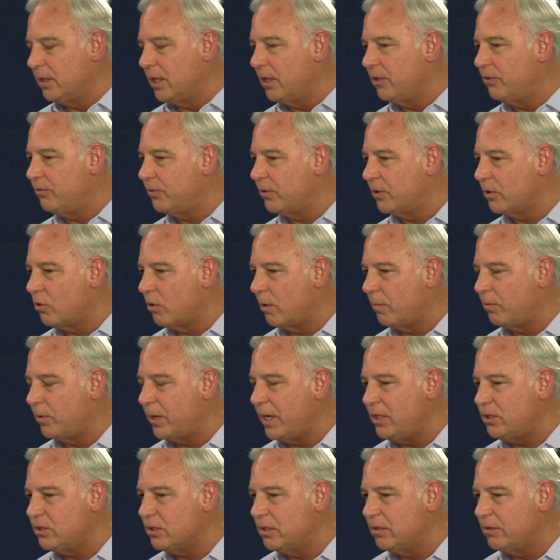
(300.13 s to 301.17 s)
does for
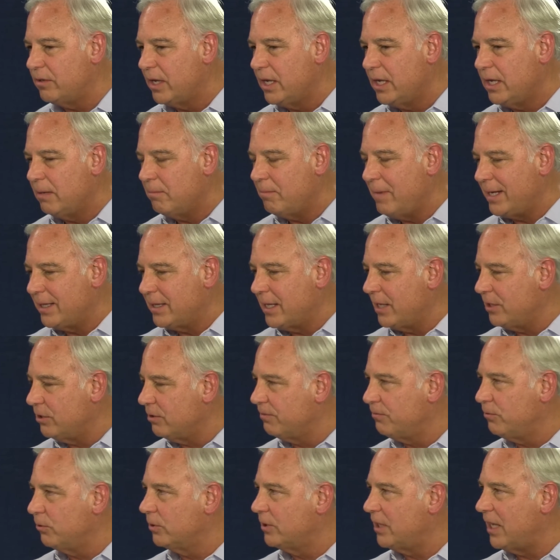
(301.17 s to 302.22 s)
corporations, make that your
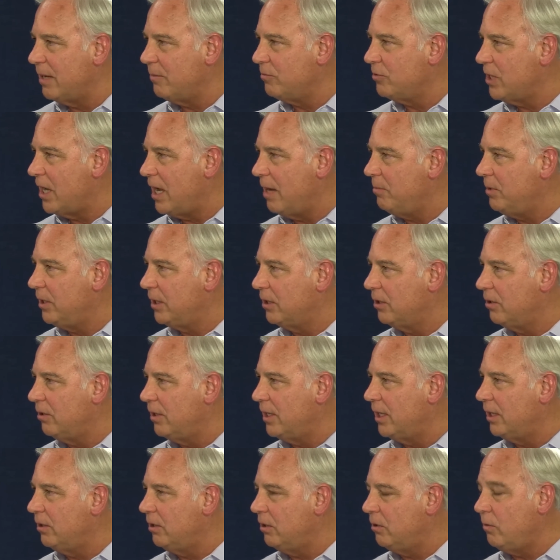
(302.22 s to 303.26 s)
full-time job. You can do
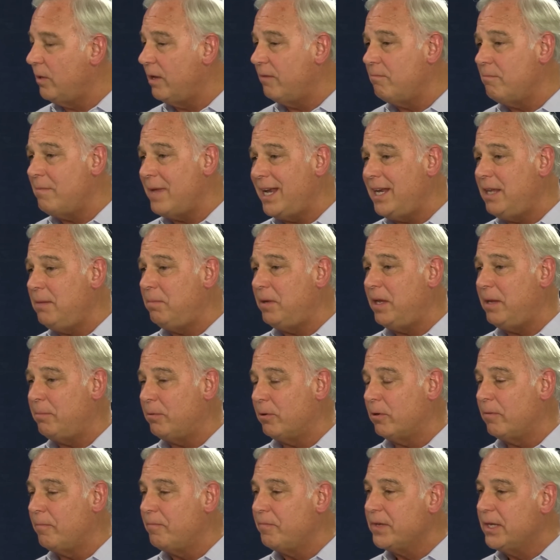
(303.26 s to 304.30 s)
that too. We have many
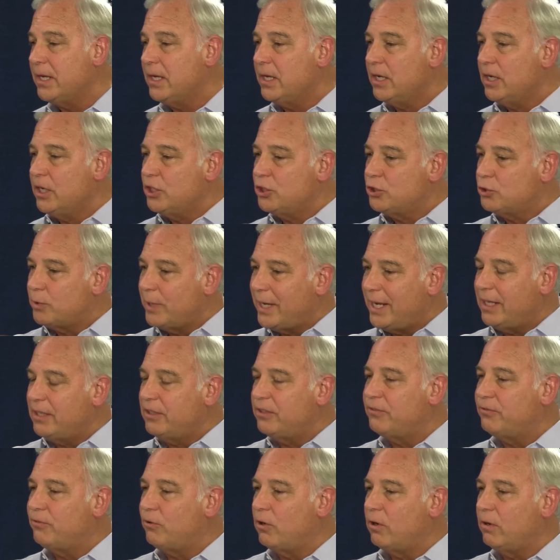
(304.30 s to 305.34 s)
people
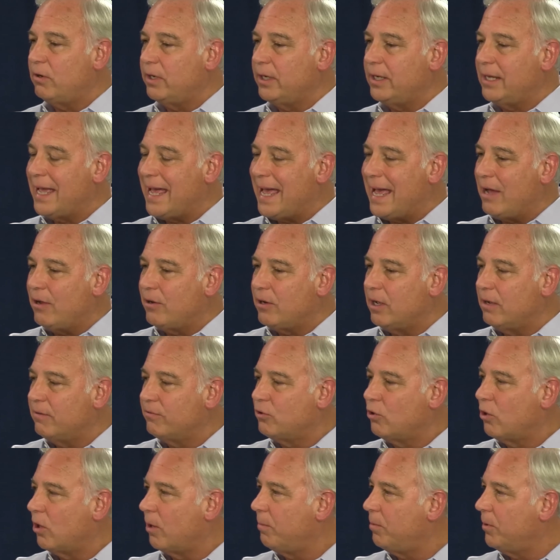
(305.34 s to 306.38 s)
transferring out
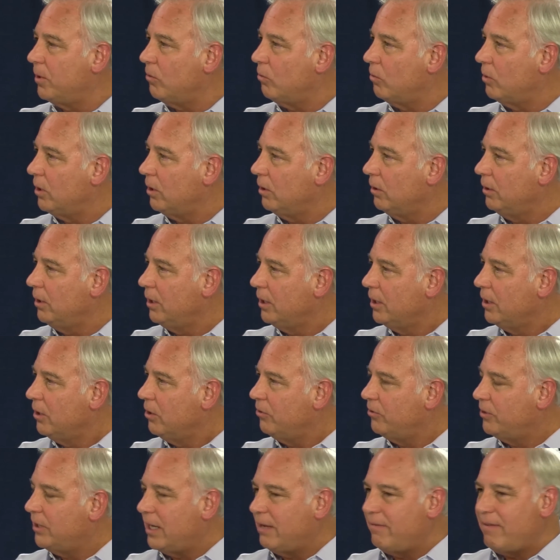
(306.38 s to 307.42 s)
of corporate world
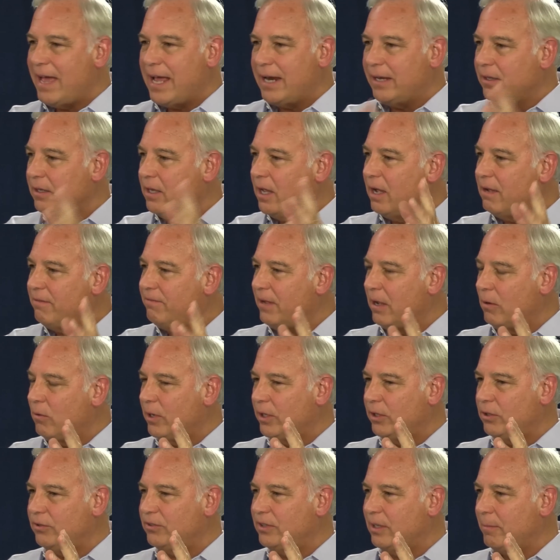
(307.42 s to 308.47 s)
who said, I've had enough. I
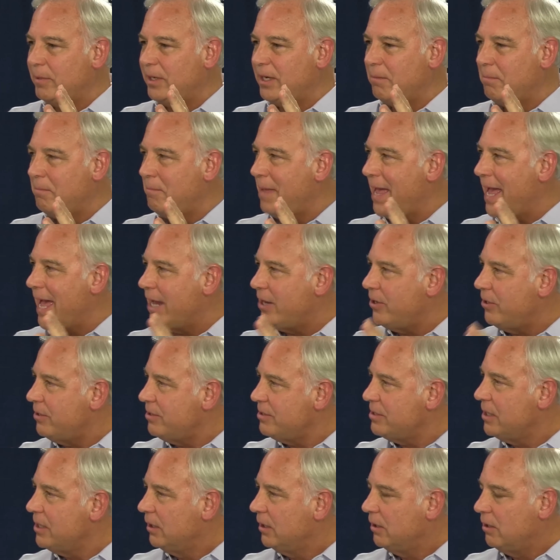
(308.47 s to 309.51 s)
want to do something that
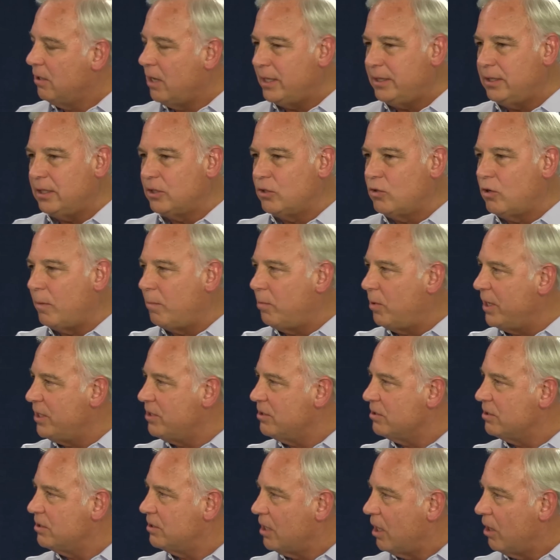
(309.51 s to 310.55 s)
matters. Not that
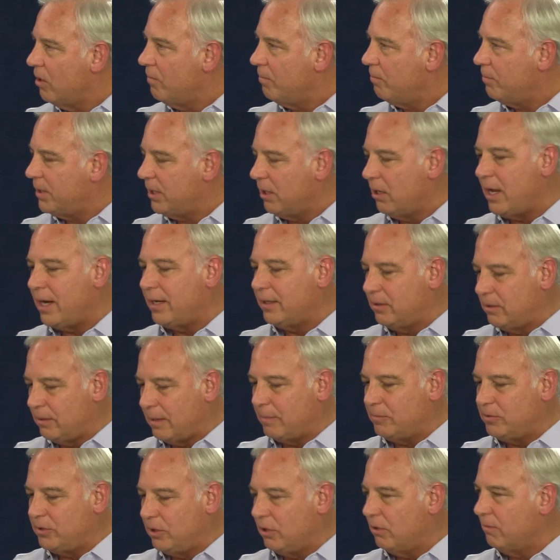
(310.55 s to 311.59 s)
corporations don't, but a lot of
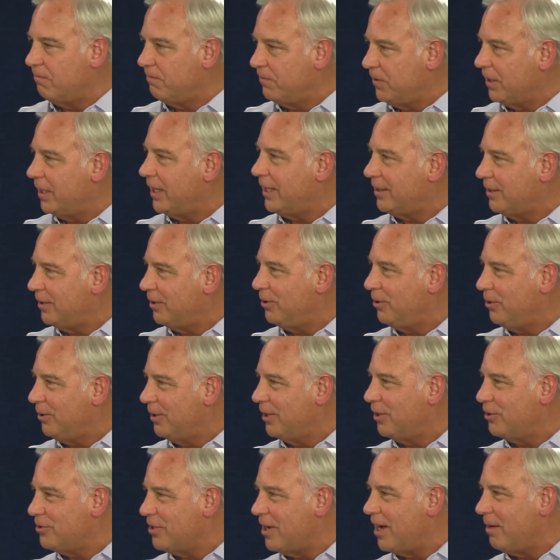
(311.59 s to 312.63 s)
times you don't feel like you do
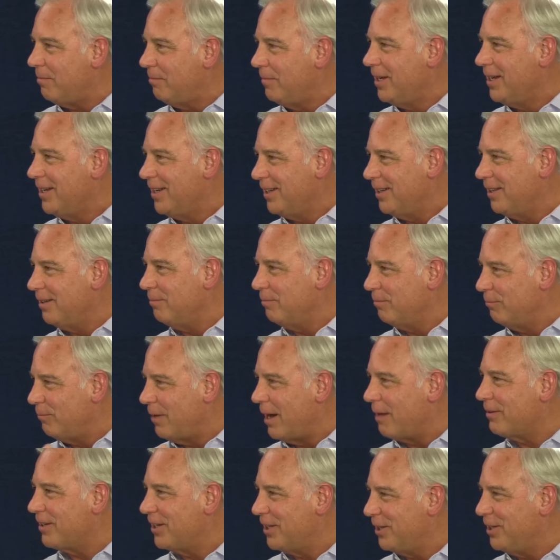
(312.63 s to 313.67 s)
the job, the
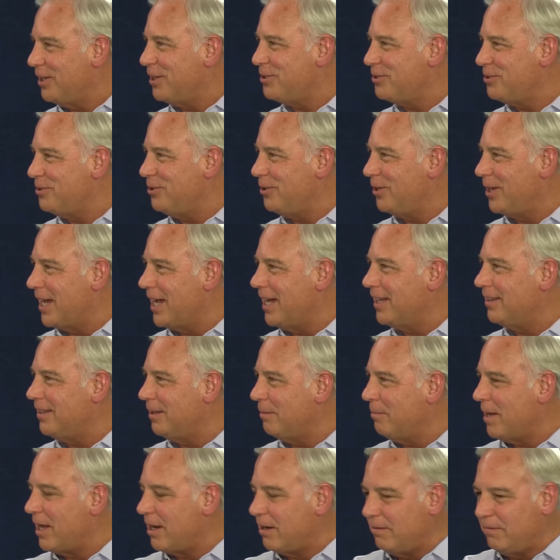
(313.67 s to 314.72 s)
recognition you get, the
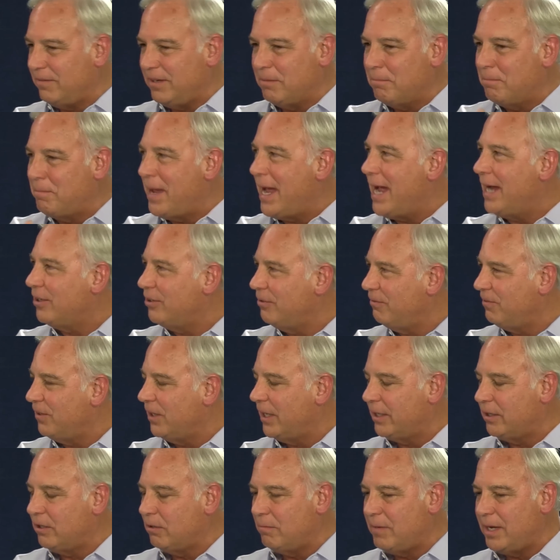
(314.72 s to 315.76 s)
amount of impact you feel
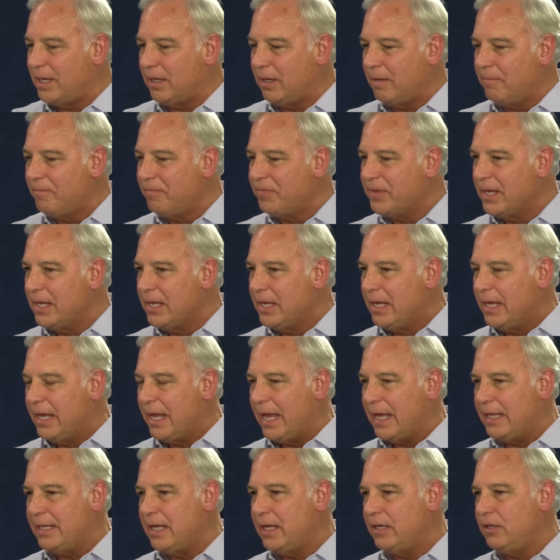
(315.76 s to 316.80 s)
like you're making.
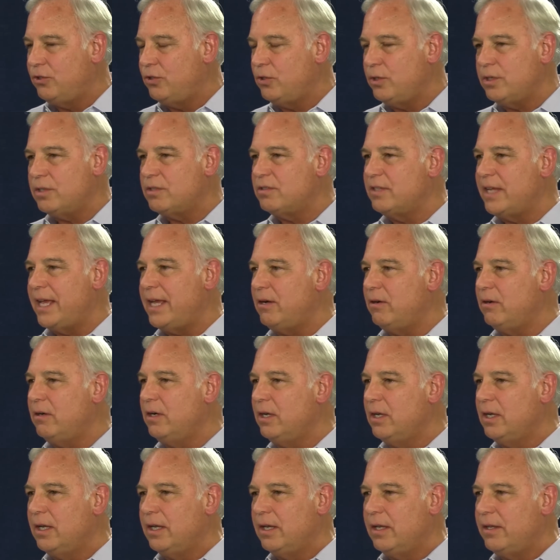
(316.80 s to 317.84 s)
And then 2 years
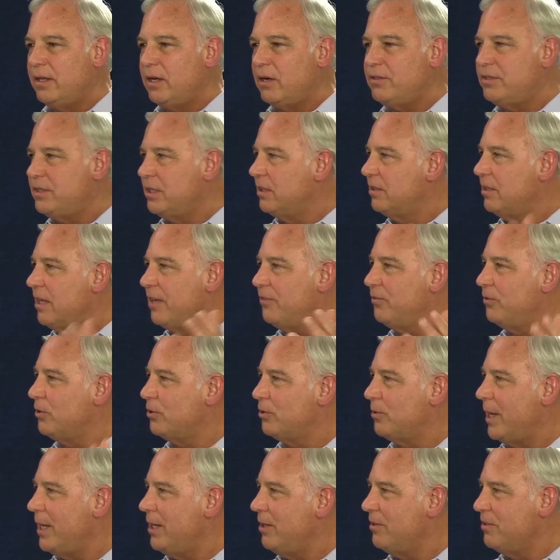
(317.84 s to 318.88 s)
later, they're successful
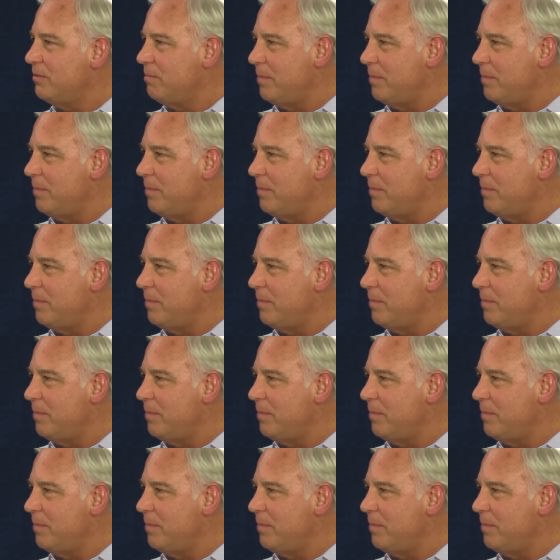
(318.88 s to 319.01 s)
trainers